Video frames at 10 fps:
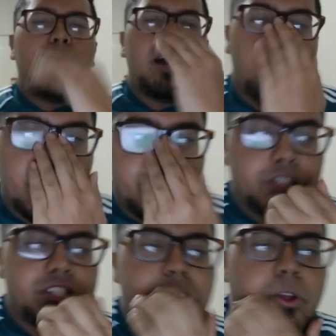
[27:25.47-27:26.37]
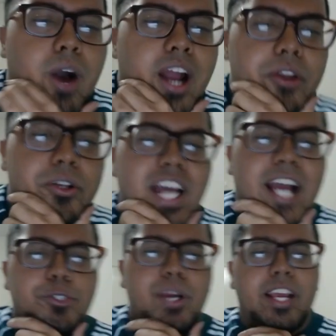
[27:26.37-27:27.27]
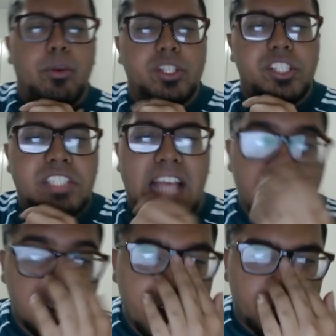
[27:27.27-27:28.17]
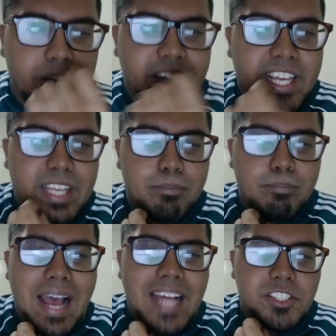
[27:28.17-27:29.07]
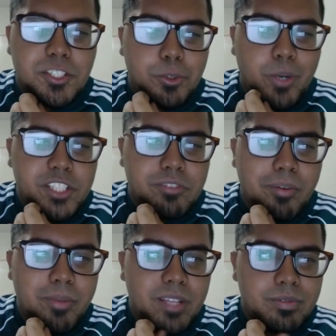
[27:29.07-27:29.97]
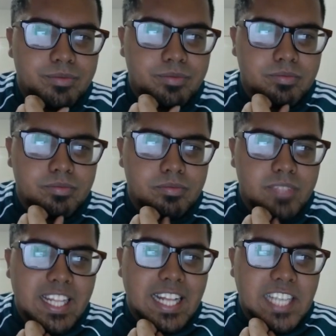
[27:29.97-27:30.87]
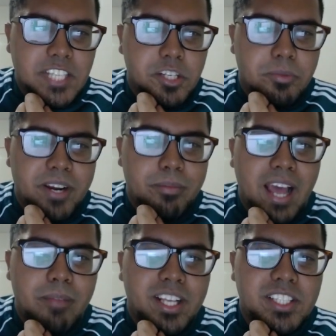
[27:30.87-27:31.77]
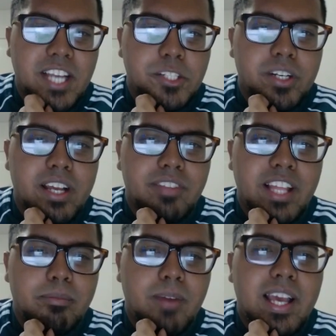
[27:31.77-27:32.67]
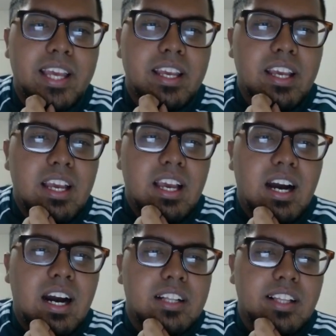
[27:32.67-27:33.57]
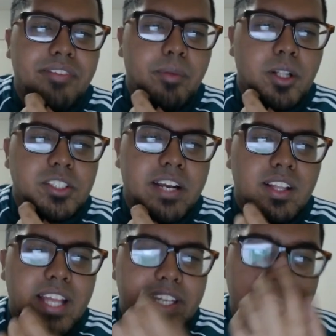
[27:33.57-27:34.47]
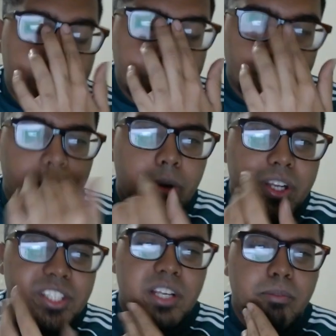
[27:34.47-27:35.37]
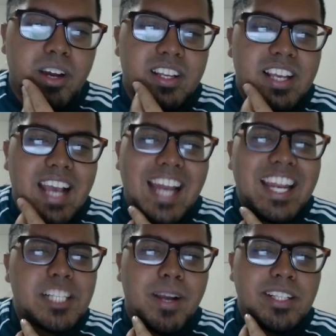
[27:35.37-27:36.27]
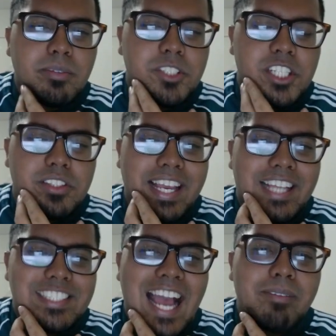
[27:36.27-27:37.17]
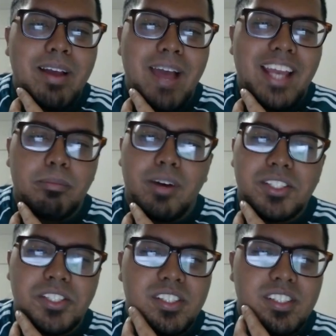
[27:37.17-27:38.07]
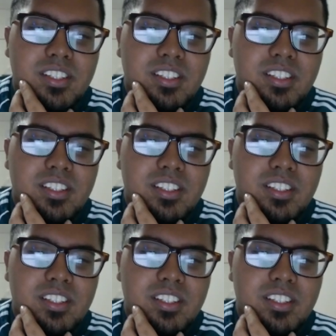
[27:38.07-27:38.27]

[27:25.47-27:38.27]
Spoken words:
my opponent chooses to go out into his Hydreigon, which is actually a pretty bad situation for me. Yeah, that's actually pretty bad because I shouldn't have let my Clefable take all that damage for no reason. But I didn't expect him to just, like, attack my Mandibuzz.